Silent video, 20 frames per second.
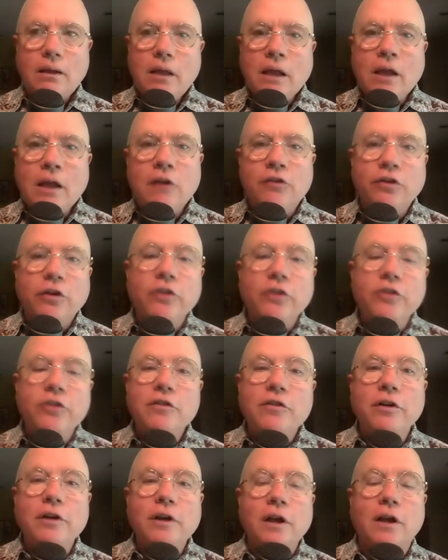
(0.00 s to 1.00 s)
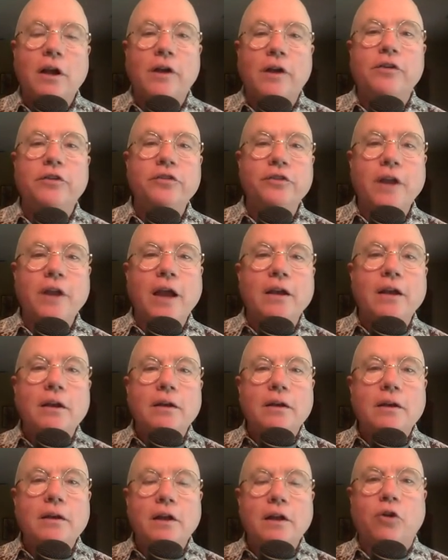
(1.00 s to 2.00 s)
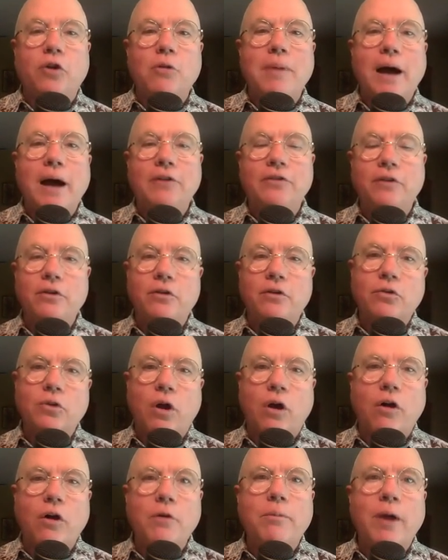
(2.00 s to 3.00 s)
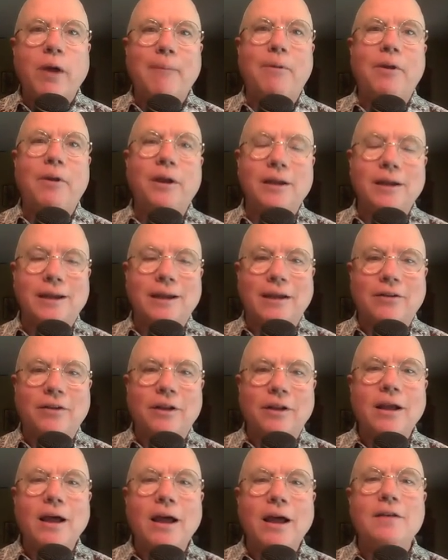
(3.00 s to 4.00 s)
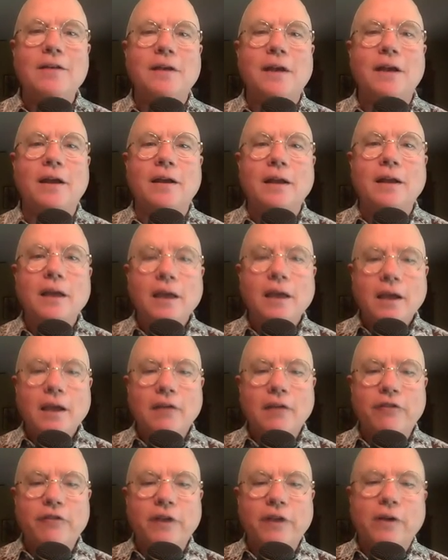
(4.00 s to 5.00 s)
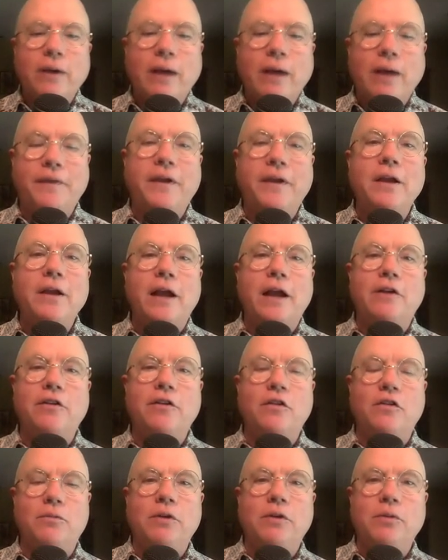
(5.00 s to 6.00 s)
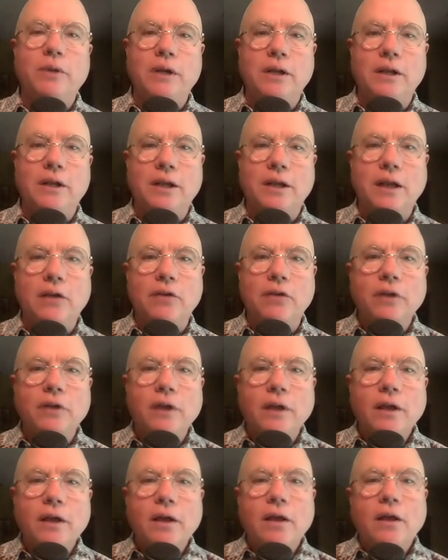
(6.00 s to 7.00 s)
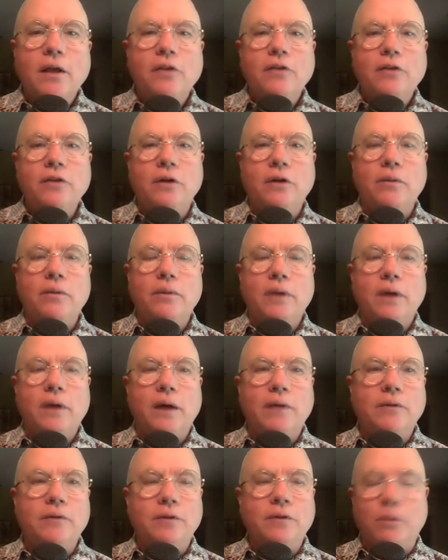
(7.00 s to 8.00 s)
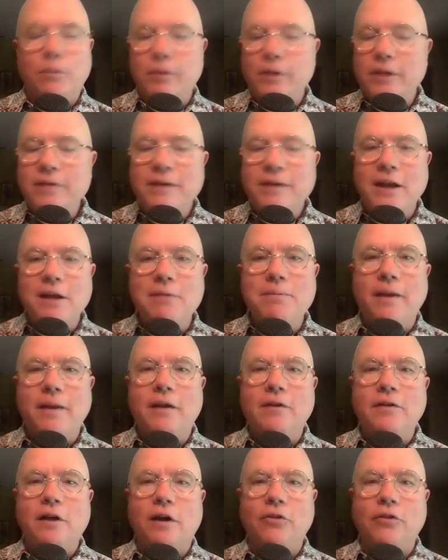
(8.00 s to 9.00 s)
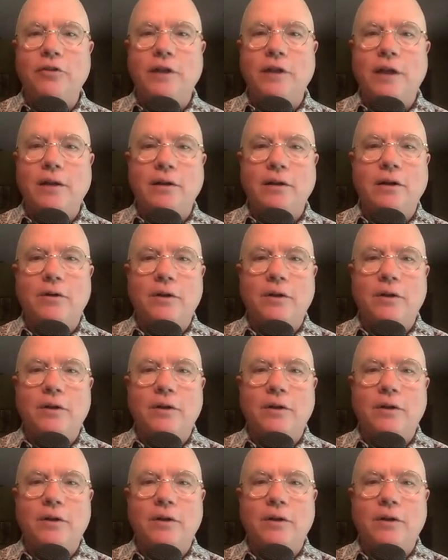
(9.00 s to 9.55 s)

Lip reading: a search engine can understand it, its robots can crawl it properly, can get to the content, can figure out the connections between things. So don't believe anybody that tells you that you don't